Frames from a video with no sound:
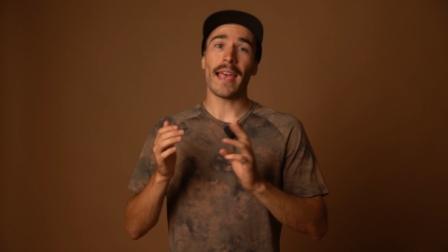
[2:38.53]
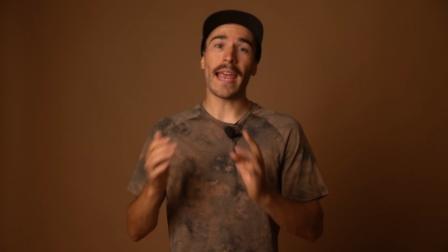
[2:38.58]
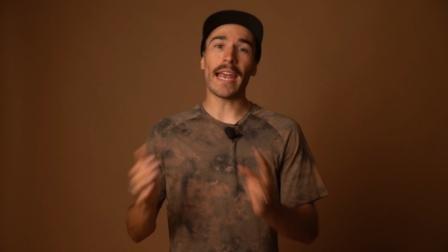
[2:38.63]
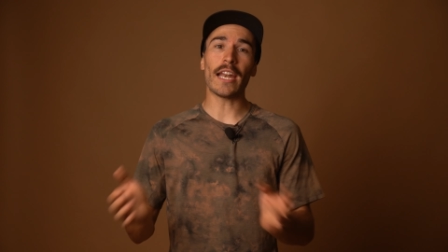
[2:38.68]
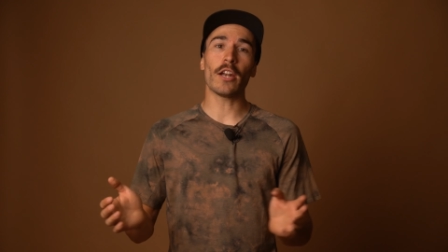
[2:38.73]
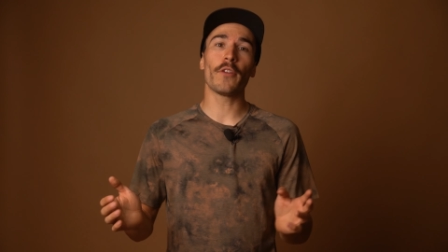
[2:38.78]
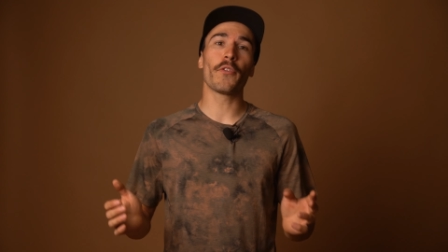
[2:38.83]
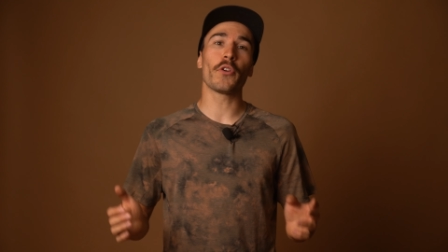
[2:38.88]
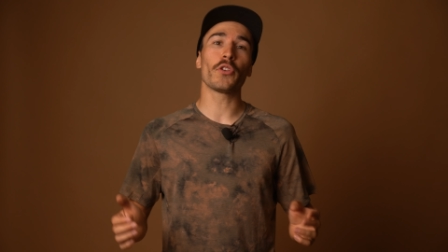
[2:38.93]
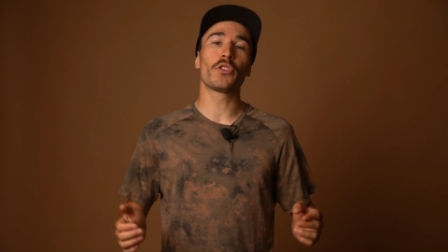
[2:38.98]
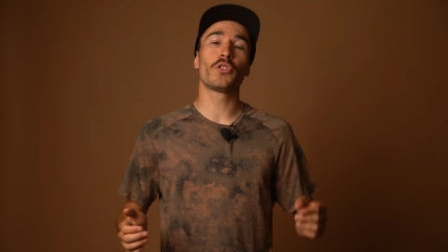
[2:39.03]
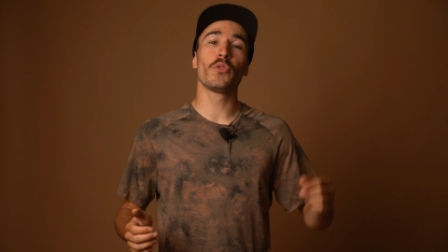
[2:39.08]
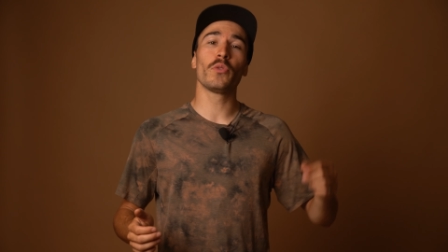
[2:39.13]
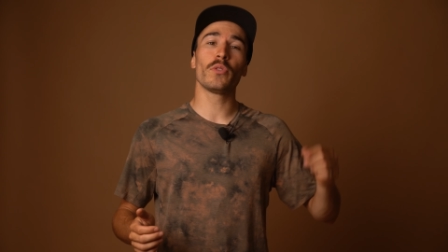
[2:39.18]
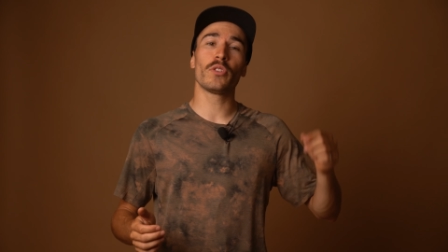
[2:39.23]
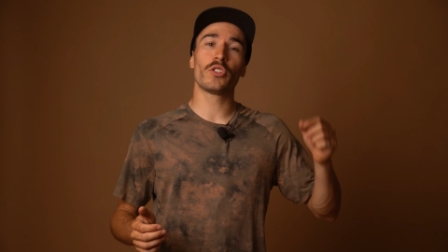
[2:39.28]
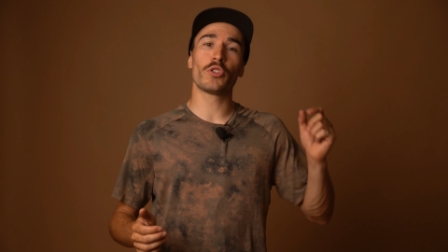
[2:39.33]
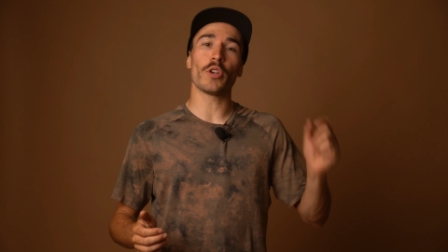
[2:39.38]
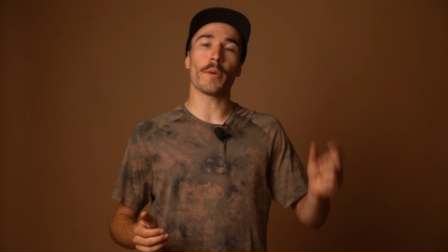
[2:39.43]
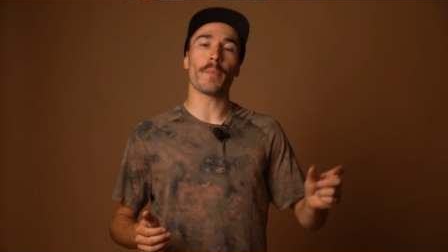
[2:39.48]
head over
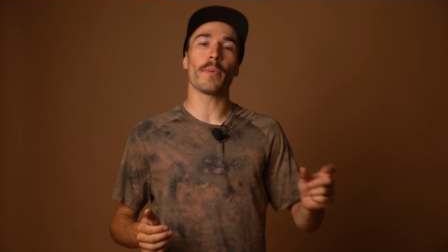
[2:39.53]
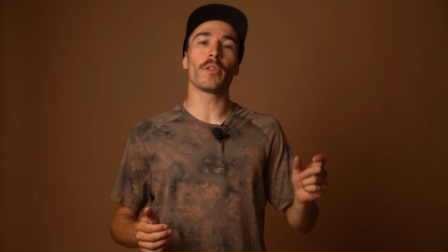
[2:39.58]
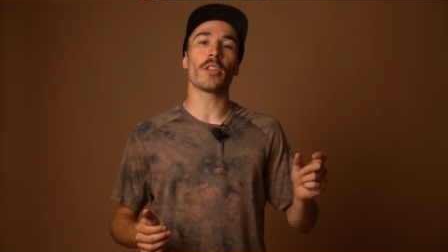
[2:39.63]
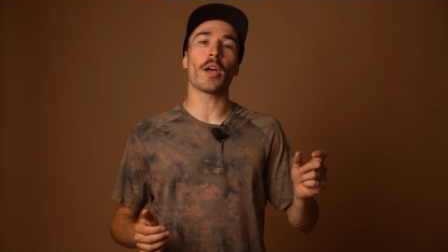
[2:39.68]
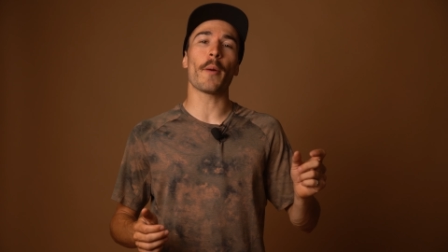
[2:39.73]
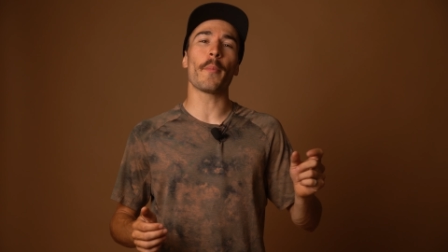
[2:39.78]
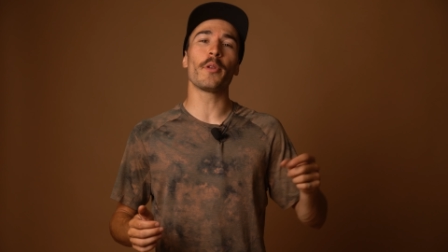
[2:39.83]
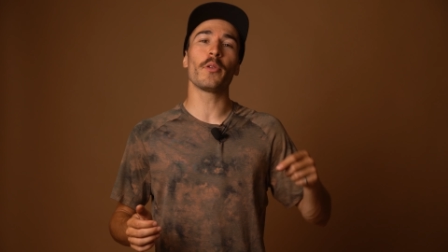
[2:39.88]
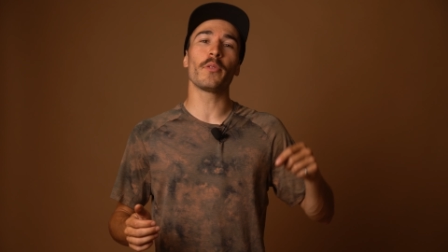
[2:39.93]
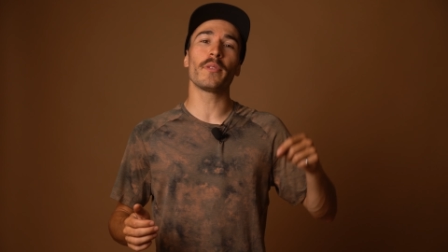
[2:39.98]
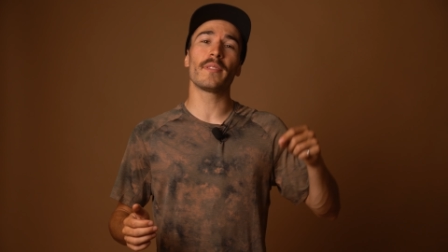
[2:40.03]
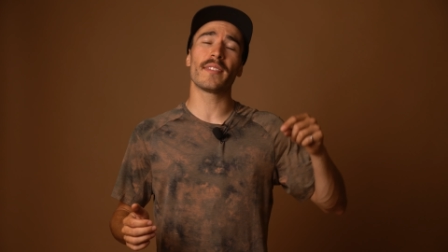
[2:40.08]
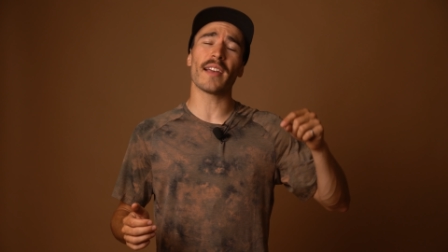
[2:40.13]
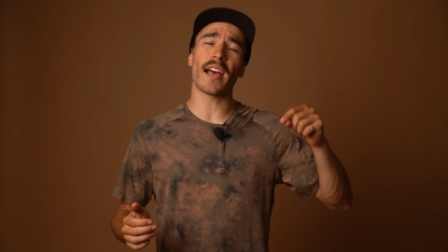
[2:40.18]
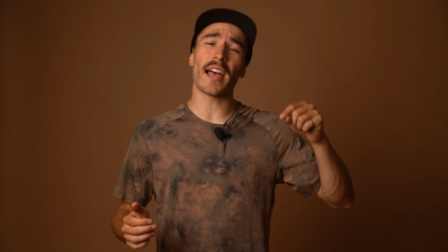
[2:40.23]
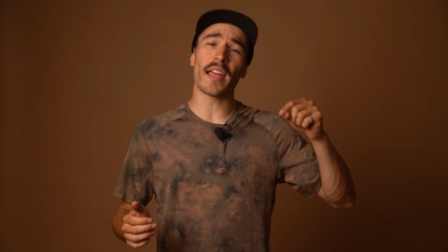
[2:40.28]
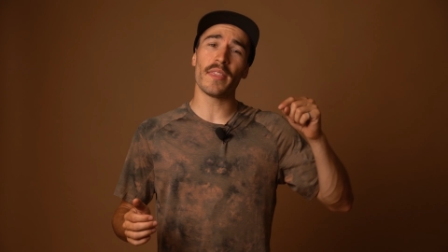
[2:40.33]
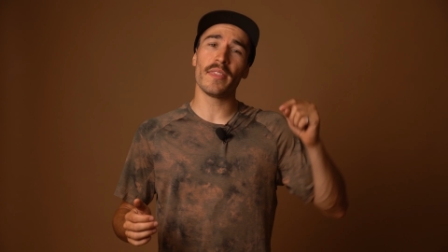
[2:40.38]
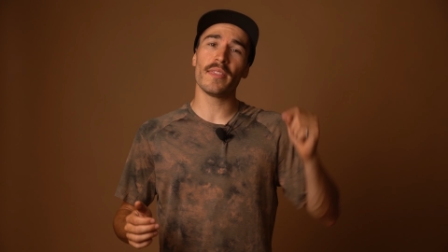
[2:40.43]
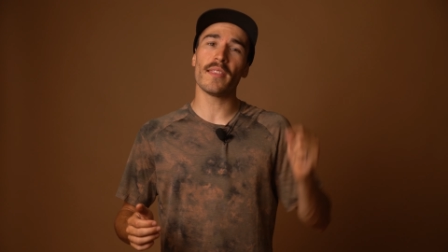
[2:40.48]
to
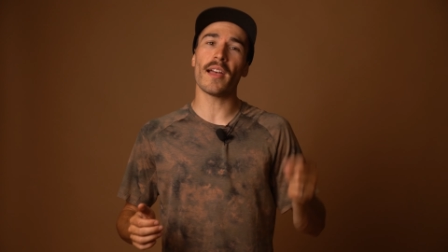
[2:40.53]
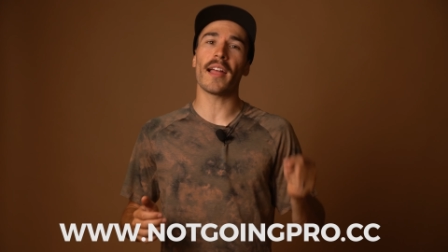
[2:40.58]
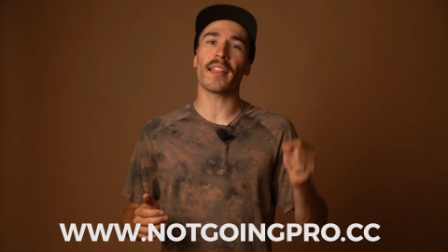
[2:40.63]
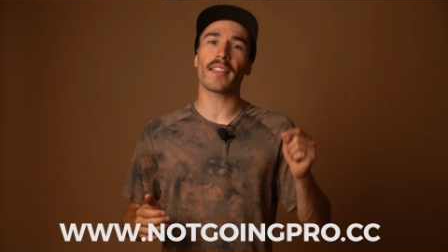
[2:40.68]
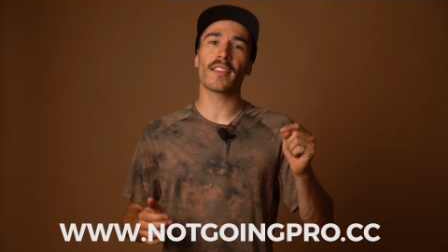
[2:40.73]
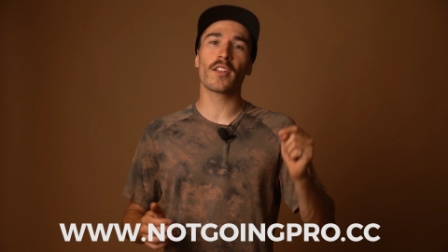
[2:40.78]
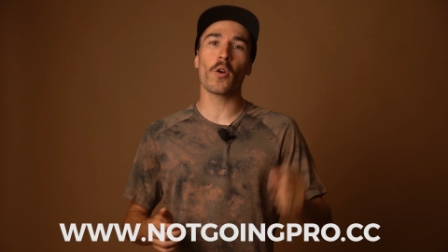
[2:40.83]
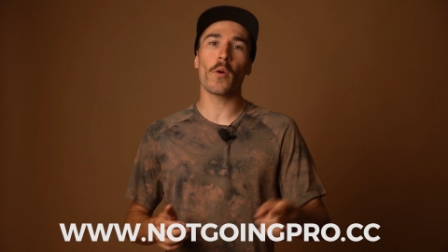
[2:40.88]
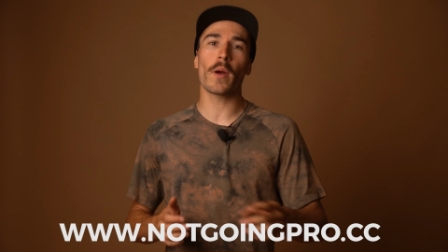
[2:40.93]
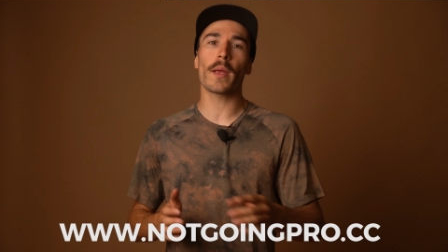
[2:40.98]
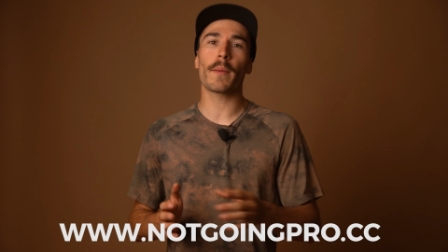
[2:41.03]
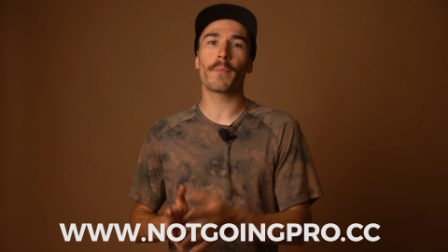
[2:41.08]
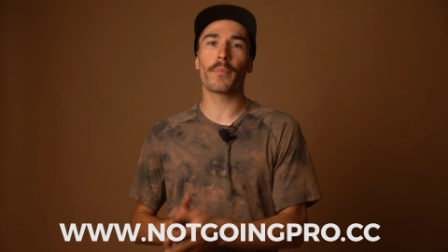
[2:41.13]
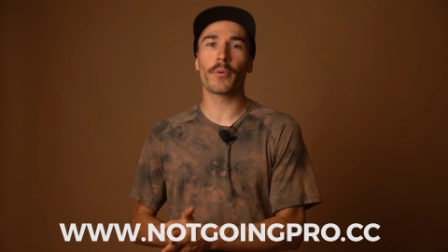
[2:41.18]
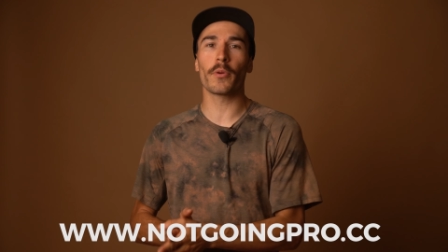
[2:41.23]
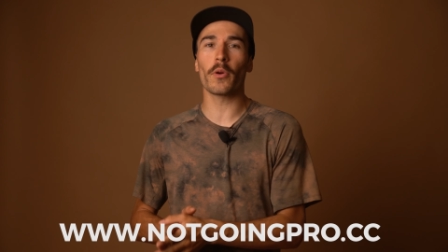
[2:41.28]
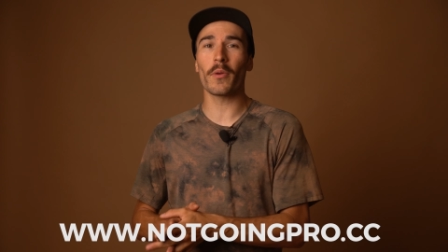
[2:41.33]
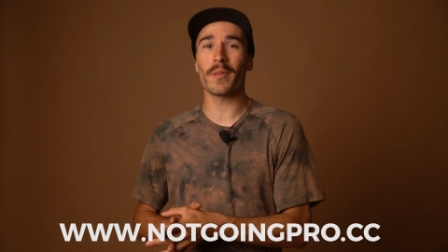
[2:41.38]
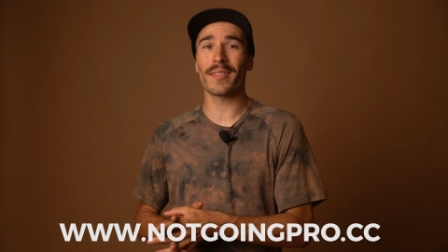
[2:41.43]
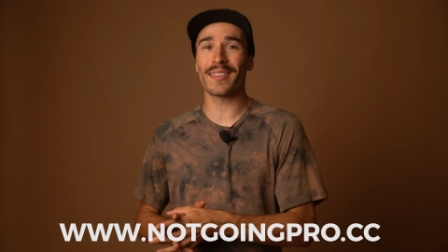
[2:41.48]

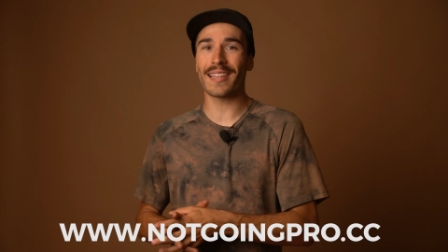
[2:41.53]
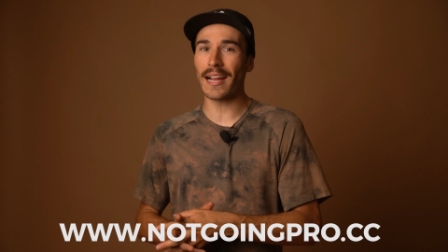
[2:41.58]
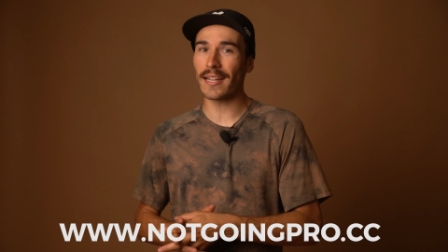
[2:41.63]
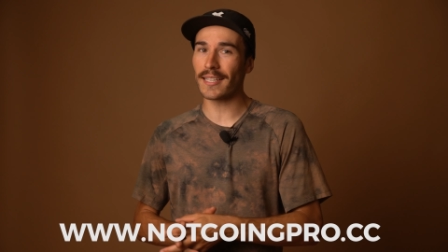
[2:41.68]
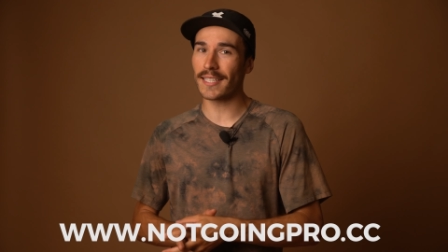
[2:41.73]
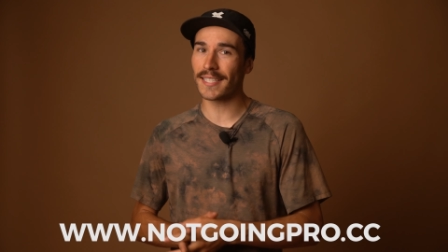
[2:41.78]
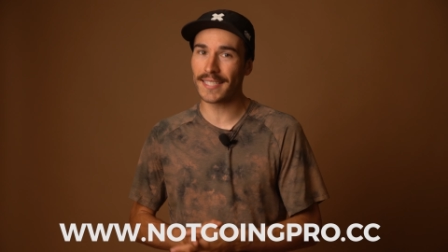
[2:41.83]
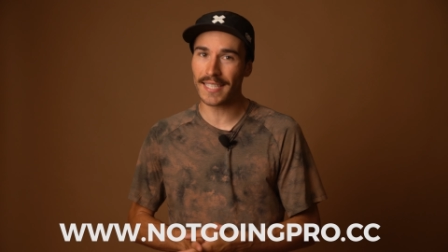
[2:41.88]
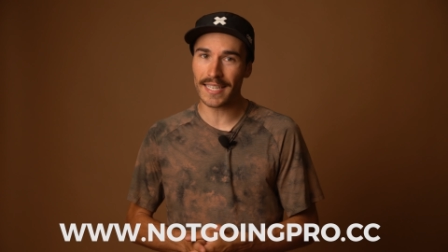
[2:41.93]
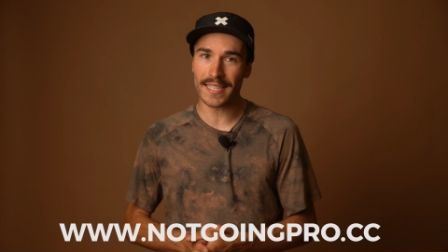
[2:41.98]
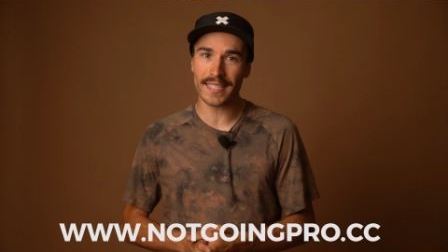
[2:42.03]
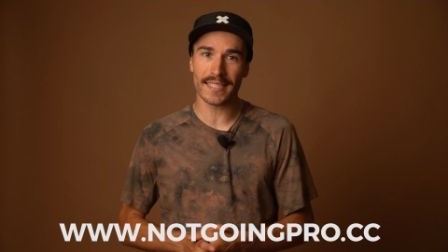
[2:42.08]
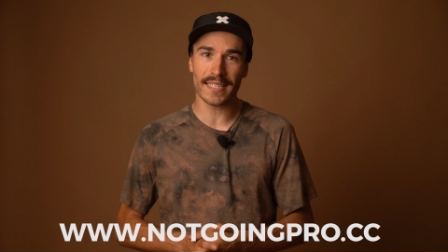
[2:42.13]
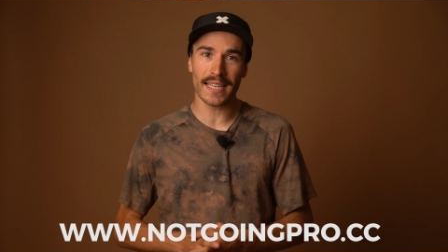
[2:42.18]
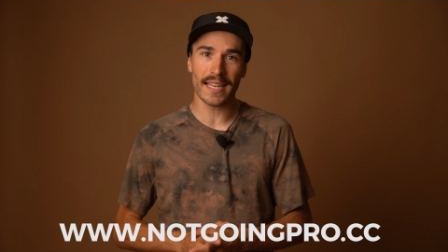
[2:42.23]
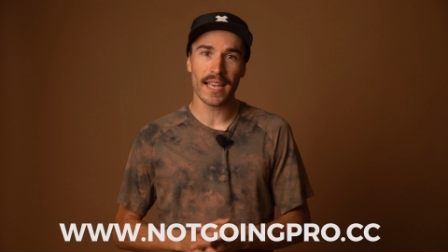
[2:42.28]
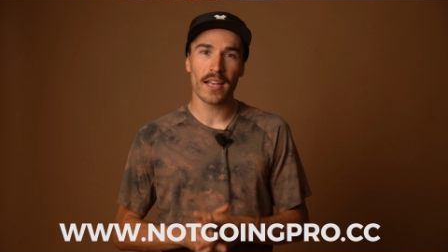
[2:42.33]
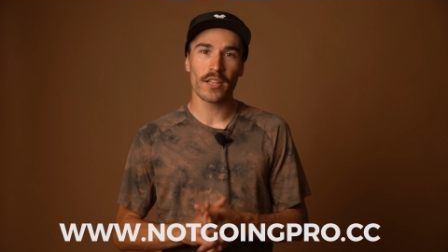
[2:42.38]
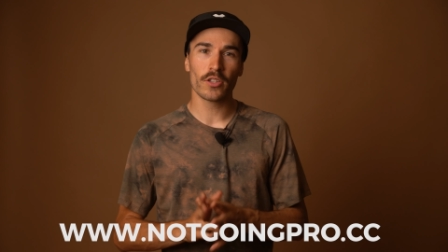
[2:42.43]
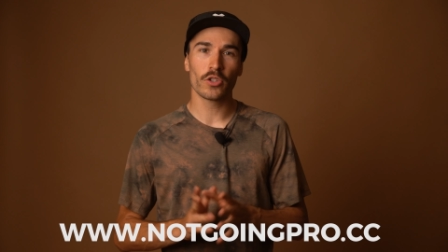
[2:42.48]

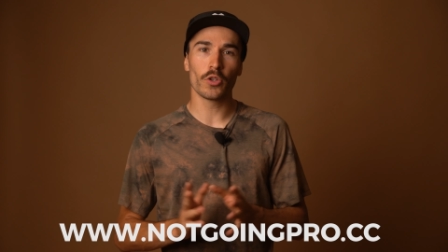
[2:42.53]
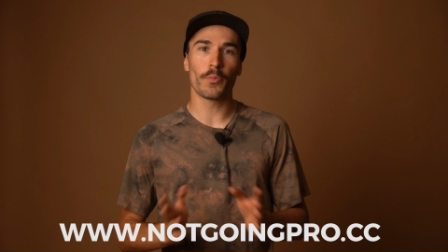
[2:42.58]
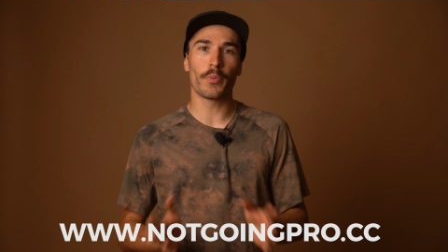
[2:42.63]
www.notgoingpro.cc